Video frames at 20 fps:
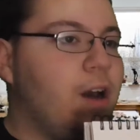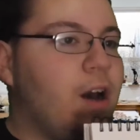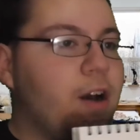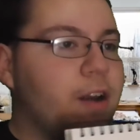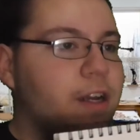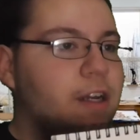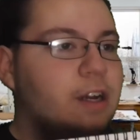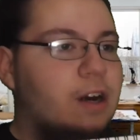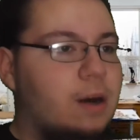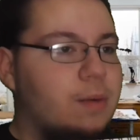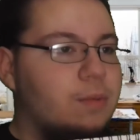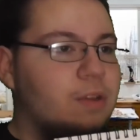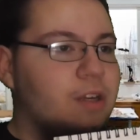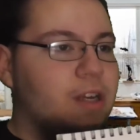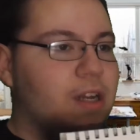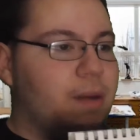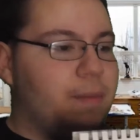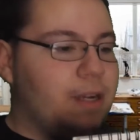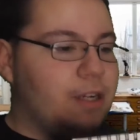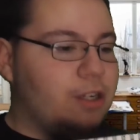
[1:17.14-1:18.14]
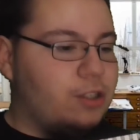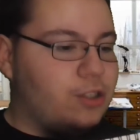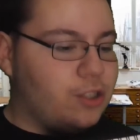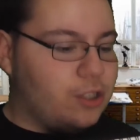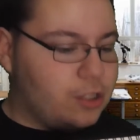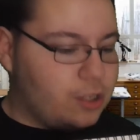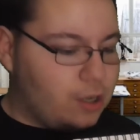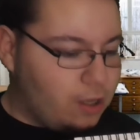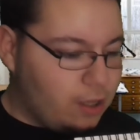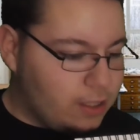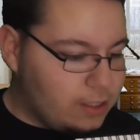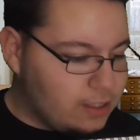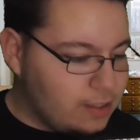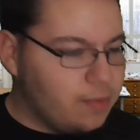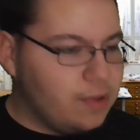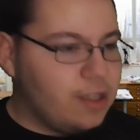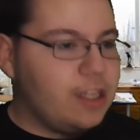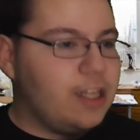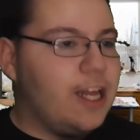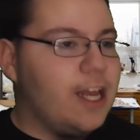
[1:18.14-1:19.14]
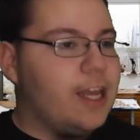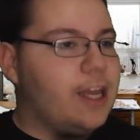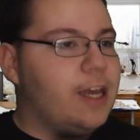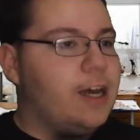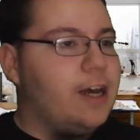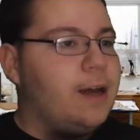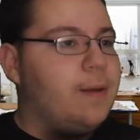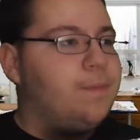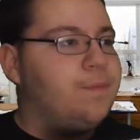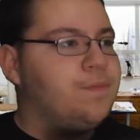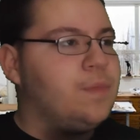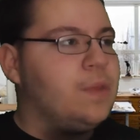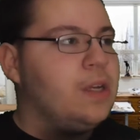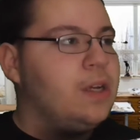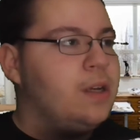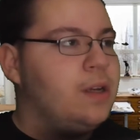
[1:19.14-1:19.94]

Oh, you know, I'm thinking I might just call it something like art,